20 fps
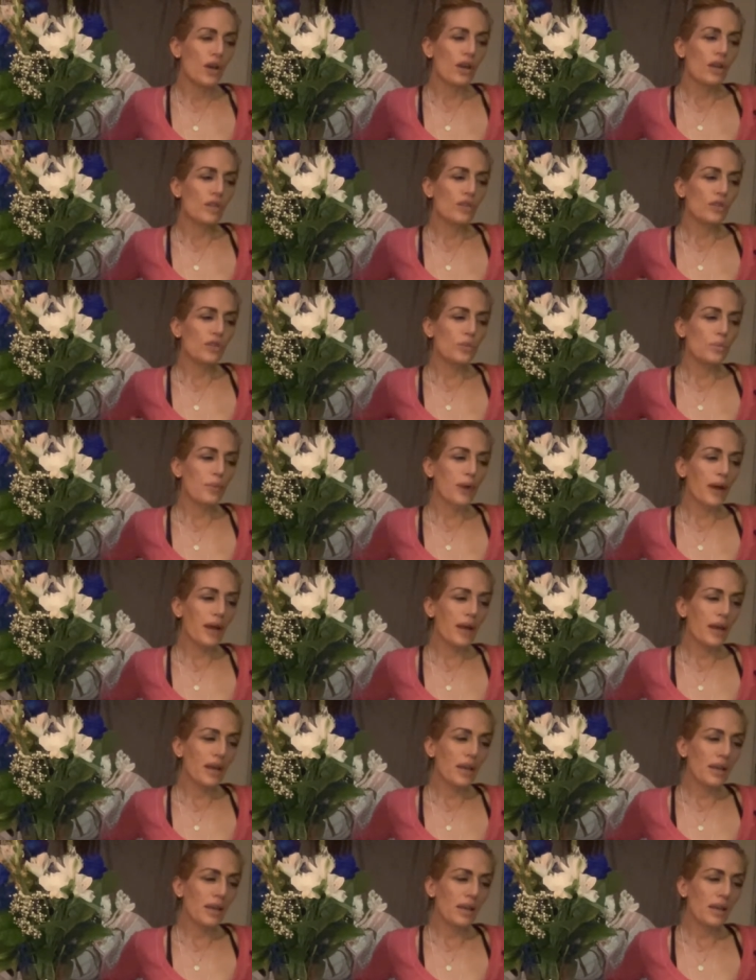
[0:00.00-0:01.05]
So
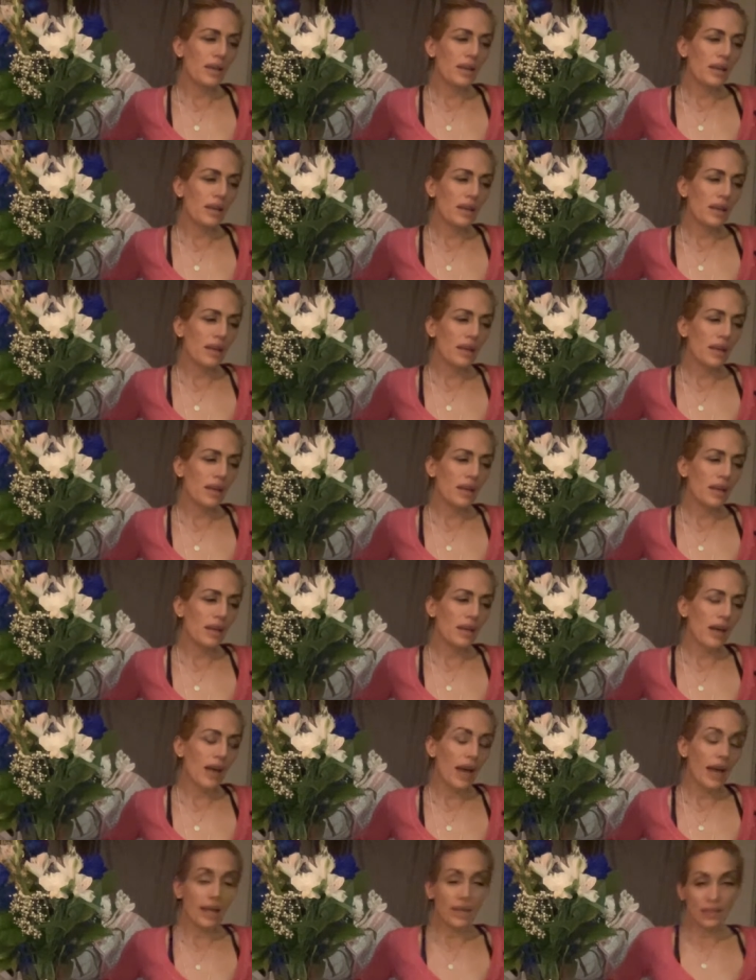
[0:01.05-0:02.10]
my
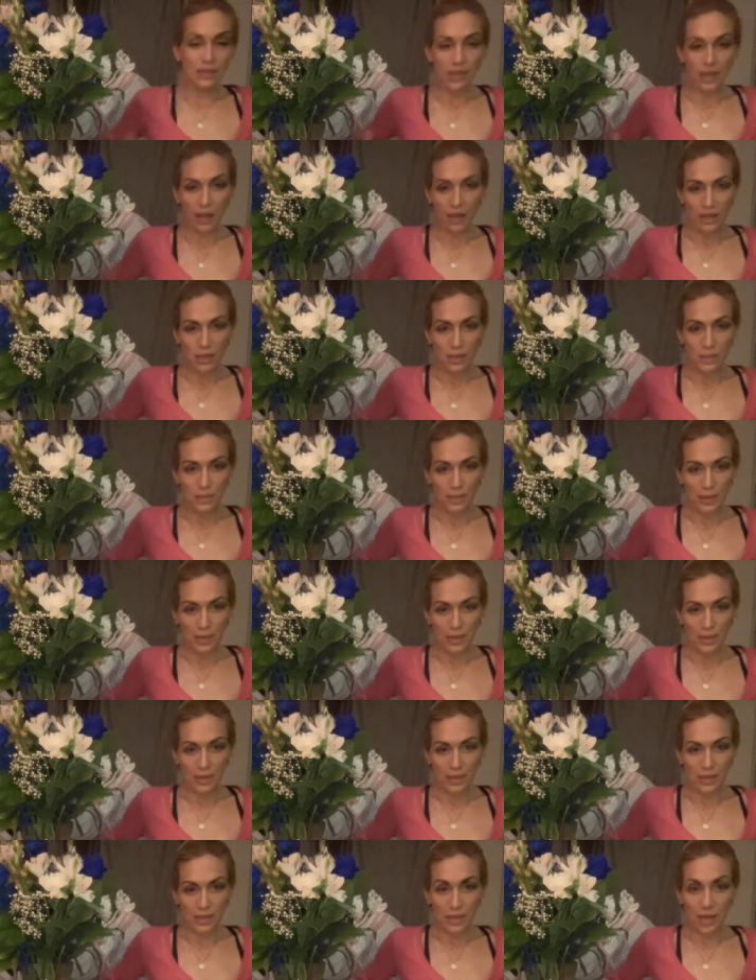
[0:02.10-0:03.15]

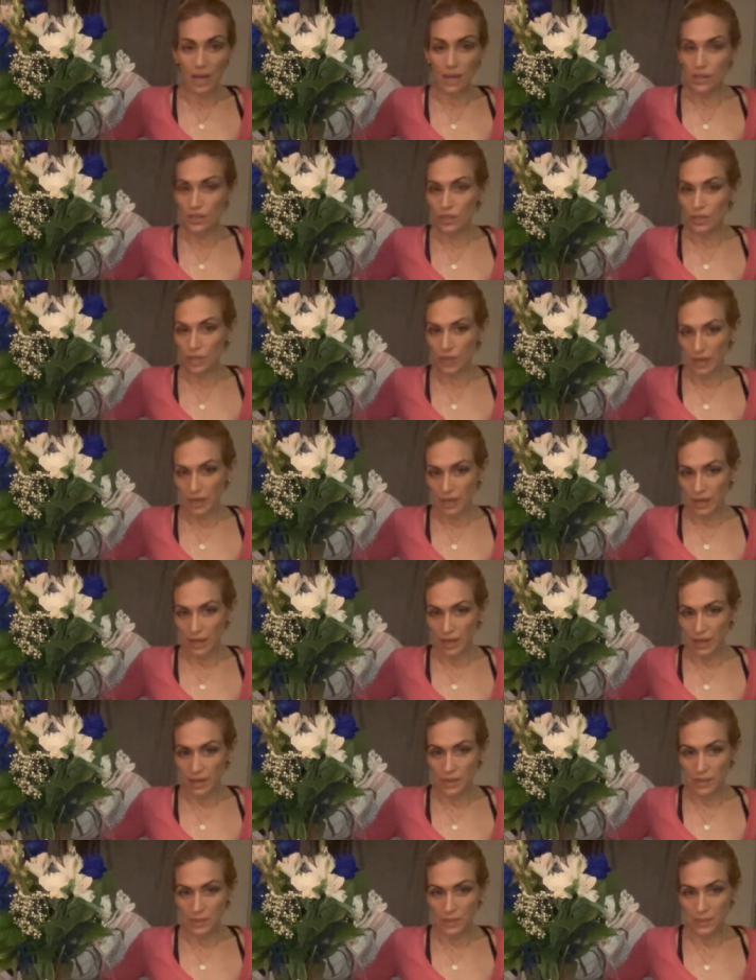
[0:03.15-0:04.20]
ex-husband / late
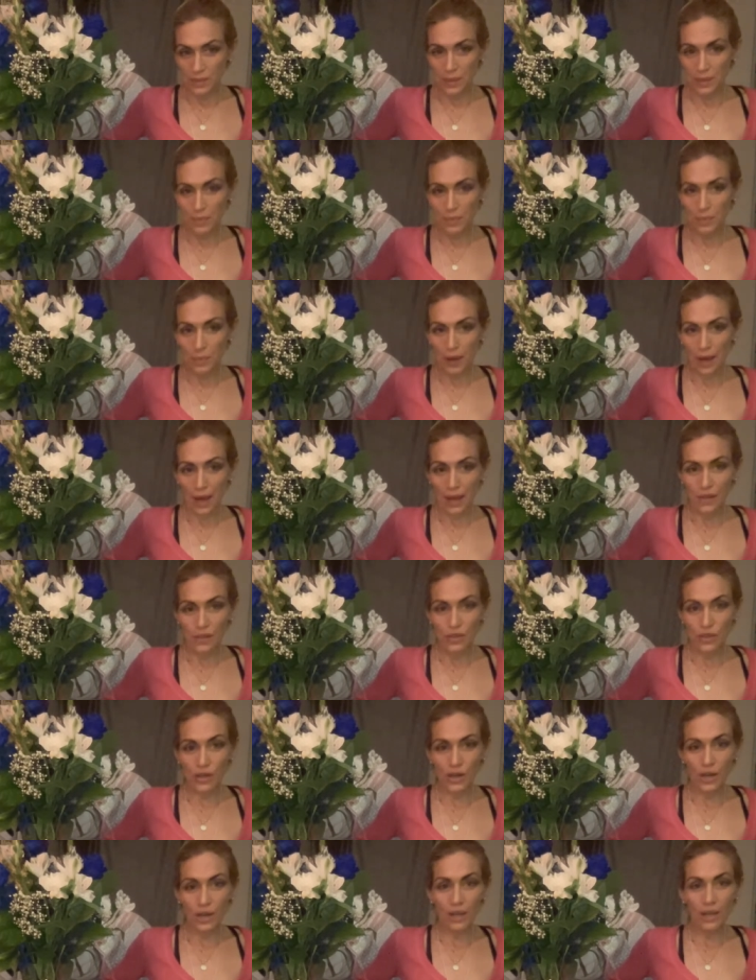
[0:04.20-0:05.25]
husband,
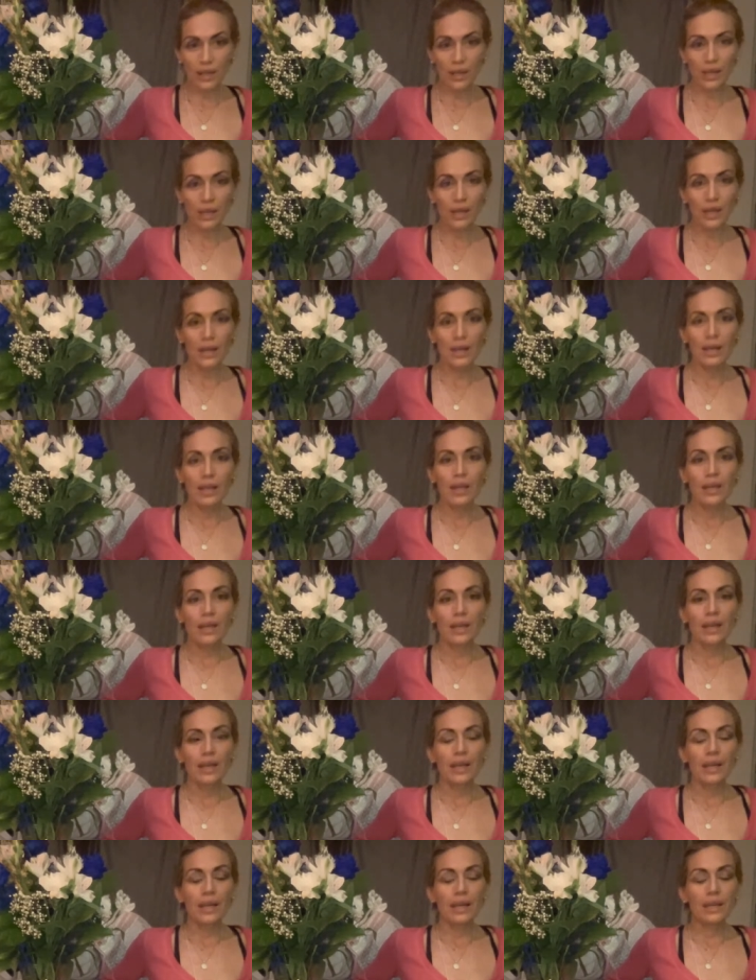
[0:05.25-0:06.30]
Patrick,
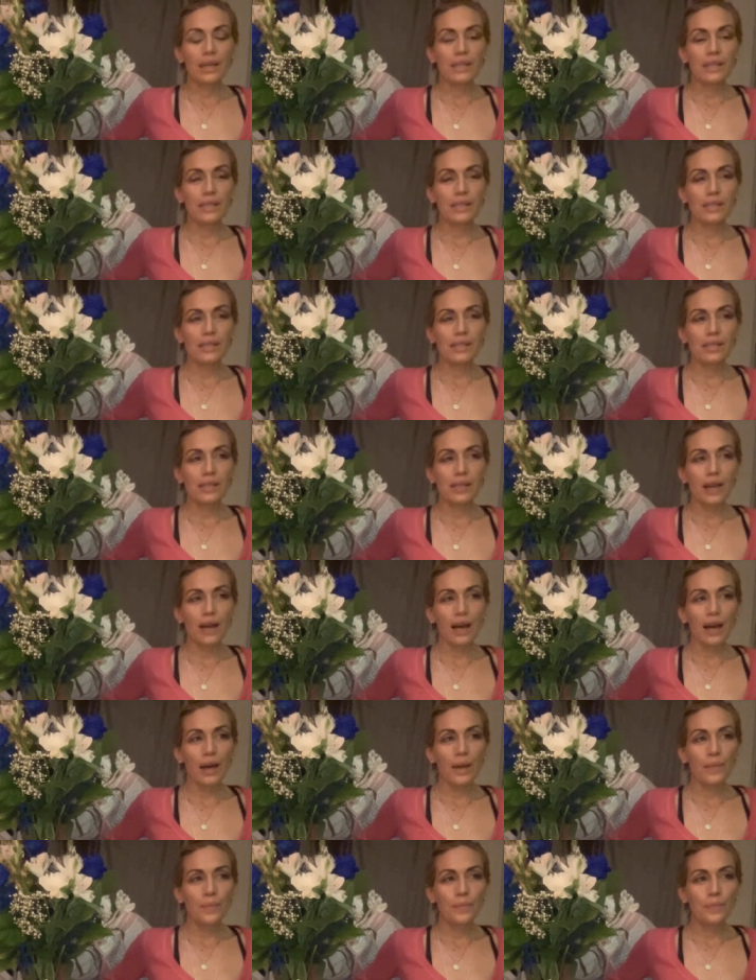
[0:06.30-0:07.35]
is,
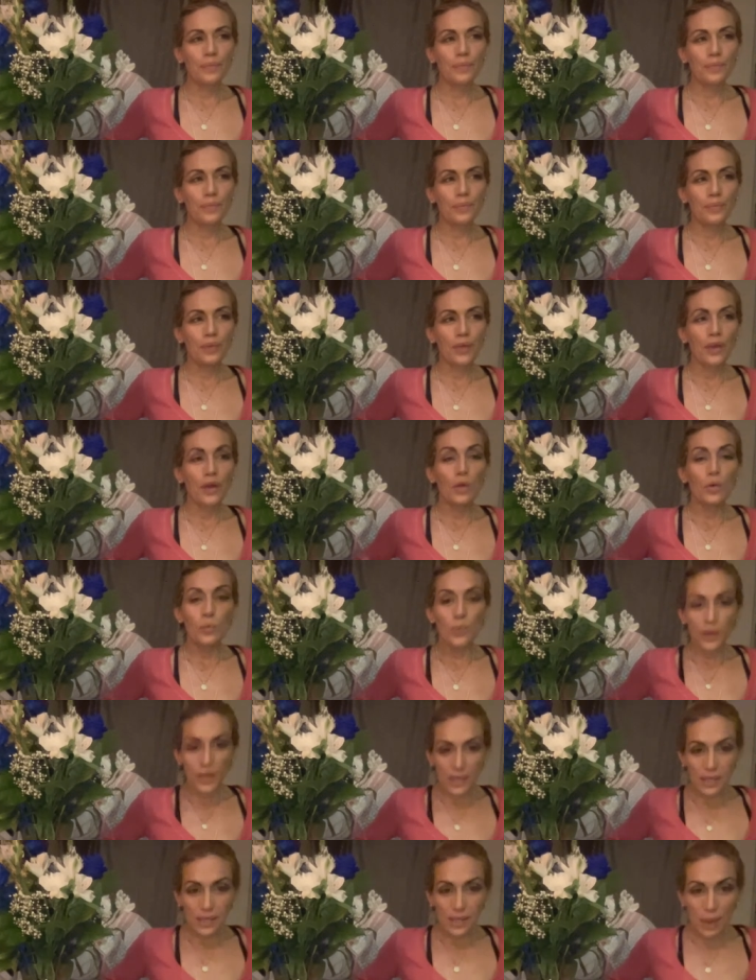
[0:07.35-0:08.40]

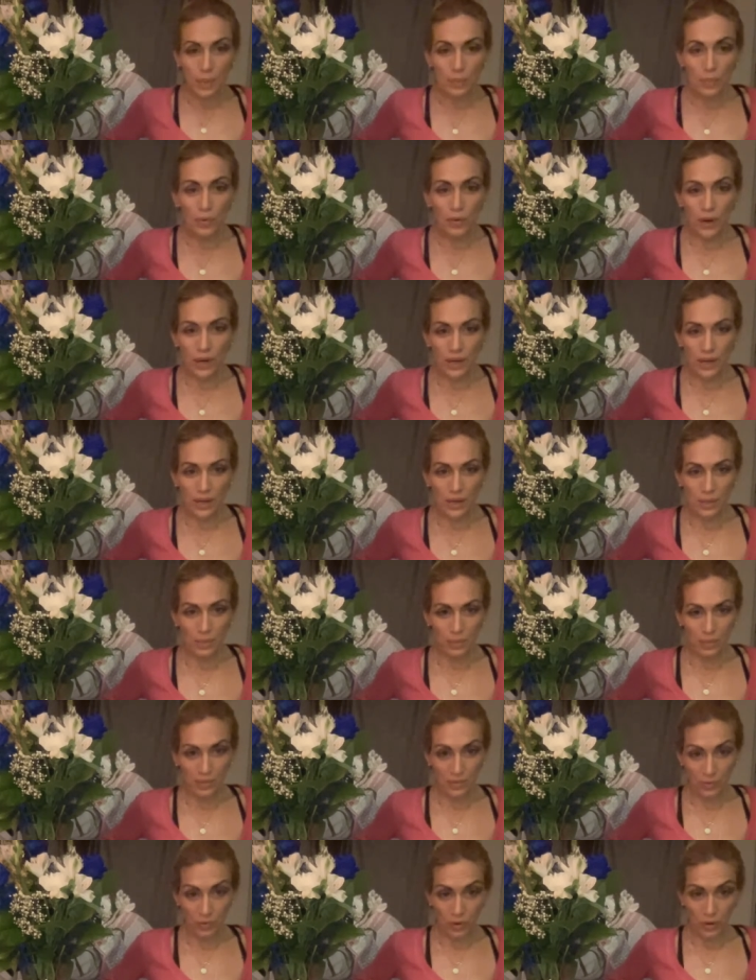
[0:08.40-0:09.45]
we separated
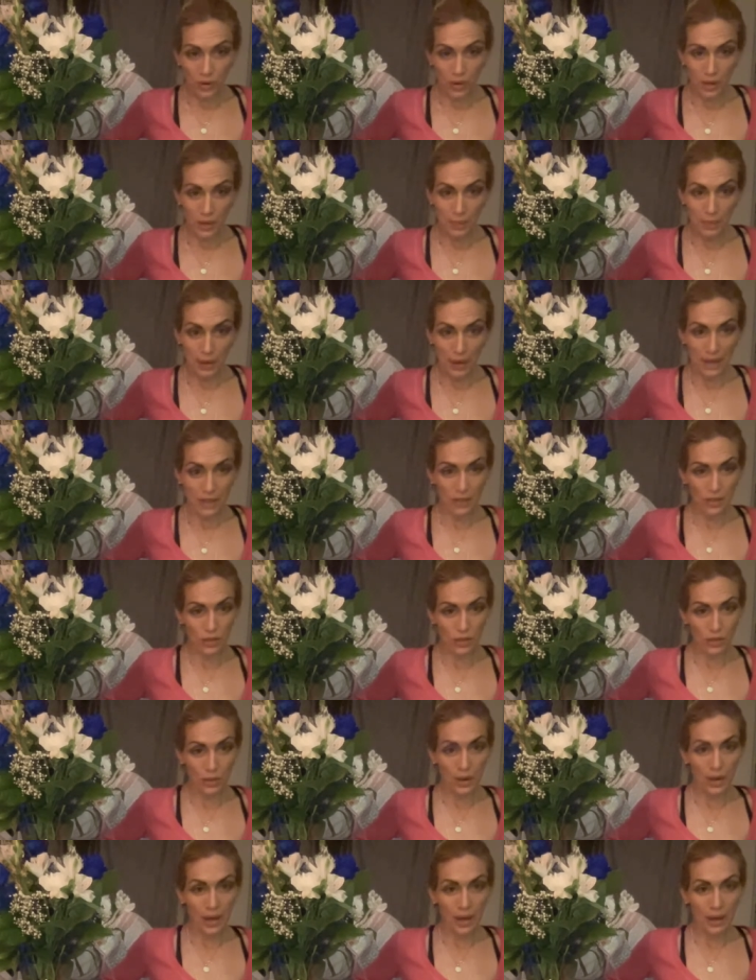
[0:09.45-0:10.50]
before he passed
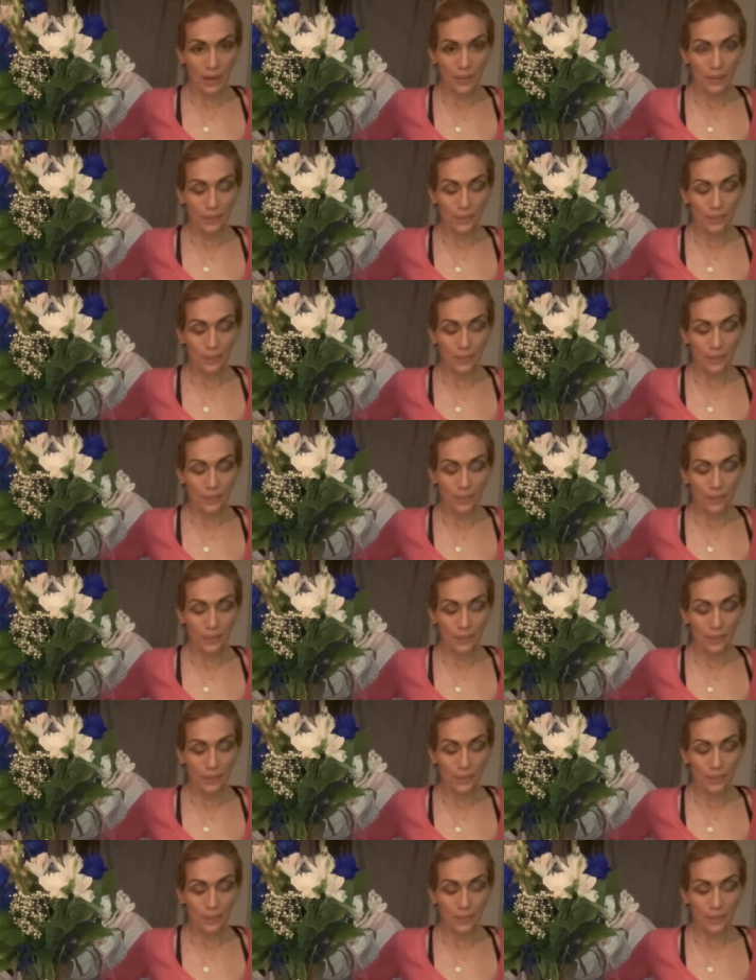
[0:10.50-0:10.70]
away.